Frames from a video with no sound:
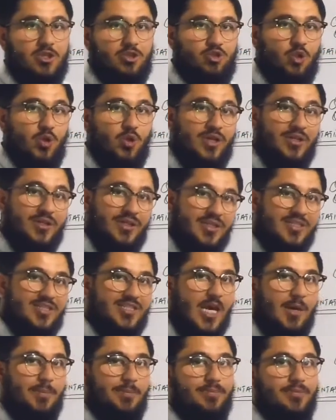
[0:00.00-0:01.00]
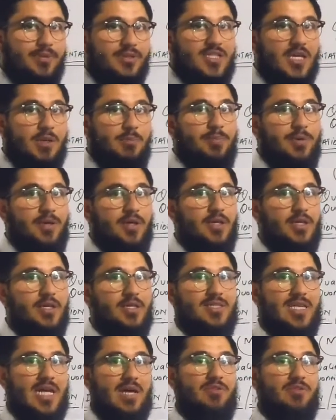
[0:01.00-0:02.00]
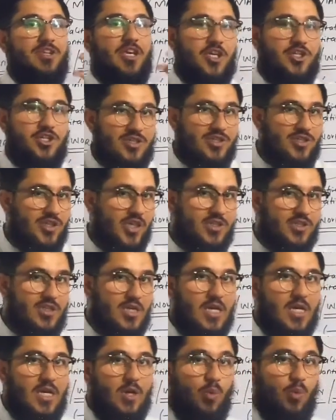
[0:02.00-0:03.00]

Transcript: So in this step, the sample is now in gaseous state,